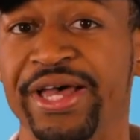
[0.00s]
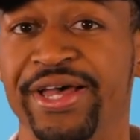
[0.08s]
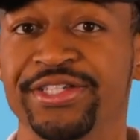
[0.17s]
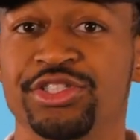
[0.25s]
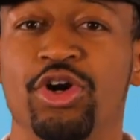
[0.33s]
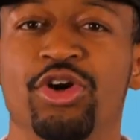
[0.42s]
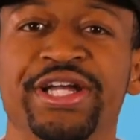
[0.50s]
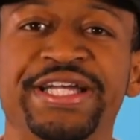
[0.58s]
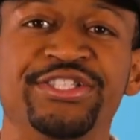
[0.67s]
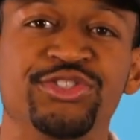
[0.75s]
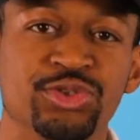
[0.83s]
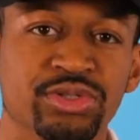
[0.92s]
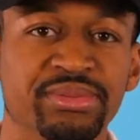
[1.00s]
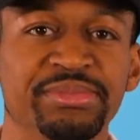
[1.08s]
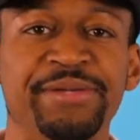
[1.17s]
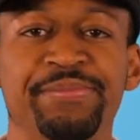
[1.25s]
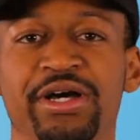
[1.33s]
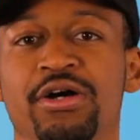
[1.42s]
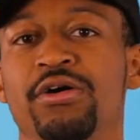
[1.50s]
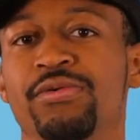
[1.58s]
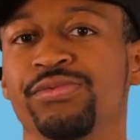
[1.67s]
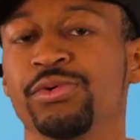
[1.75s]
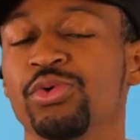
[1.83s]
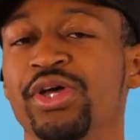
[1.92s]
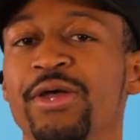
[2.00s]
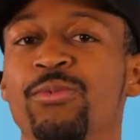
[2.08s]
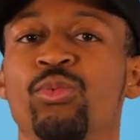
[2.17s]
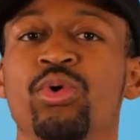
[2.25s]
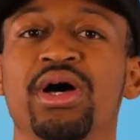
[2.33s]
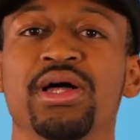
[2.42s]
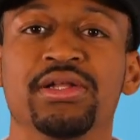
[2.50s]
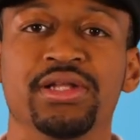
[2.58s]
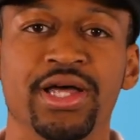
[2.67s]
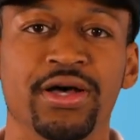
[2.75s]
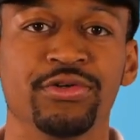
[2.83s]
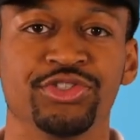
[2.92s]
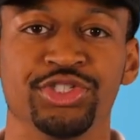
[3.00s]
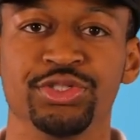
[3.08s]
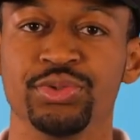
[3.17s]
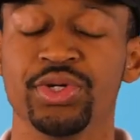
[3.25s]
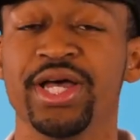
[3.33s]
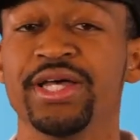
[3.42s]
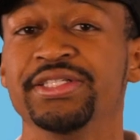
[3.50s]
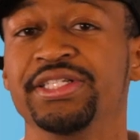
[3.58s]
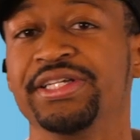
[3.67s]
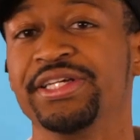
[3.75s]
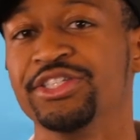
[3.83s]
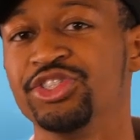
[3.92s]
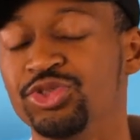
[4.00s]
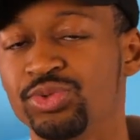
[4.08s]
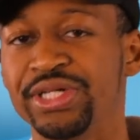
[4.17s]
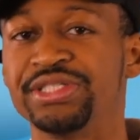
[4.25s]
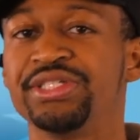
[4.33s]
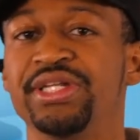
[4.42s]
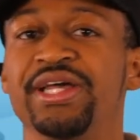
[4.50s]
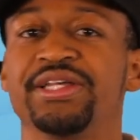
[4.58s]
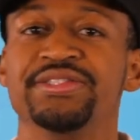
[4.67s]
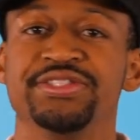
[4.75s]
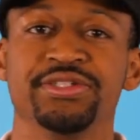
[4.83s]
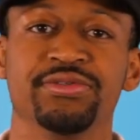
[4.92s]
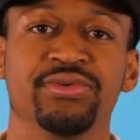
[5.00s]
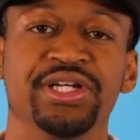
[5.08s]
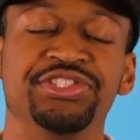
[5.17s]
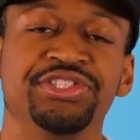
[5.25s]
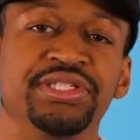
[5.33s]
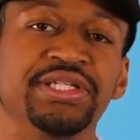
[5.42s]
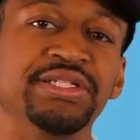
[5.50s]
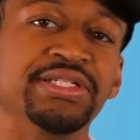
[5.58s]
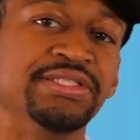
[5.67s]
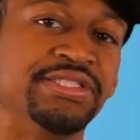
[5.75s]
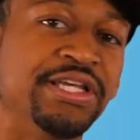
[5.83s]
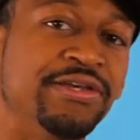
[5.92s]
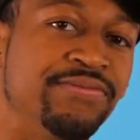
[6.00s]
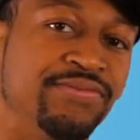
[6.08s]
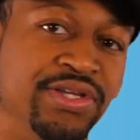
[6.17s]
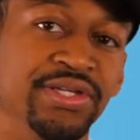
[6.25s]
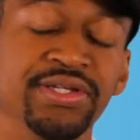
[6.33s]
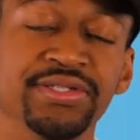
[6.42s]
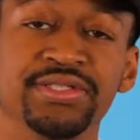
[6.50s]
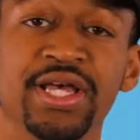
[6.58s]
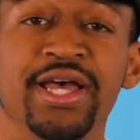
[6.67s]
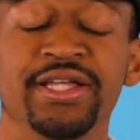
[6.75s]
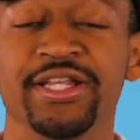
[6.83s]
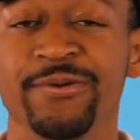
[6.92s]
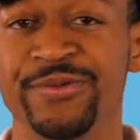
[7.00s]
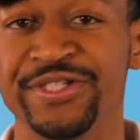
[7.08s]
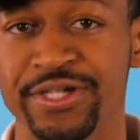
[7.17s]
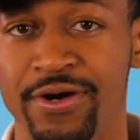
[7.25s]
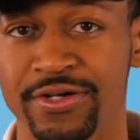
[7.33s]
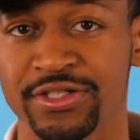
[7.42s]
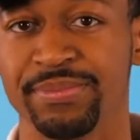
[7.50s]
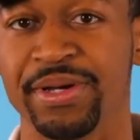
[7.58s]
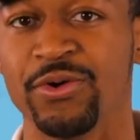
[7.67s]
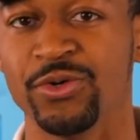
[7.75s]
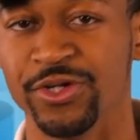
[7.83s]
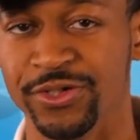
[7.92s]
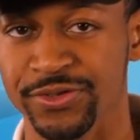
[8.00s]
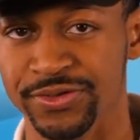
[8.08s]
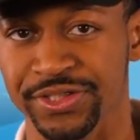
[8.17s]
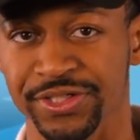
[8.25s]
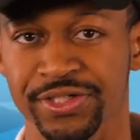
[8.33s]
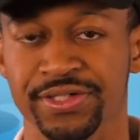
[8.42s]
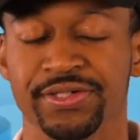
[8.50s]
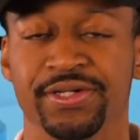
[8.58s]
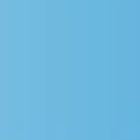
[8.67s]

ads are extremely powerful and what allows you to get straight to that consideration and intent phase that we talked about earlier.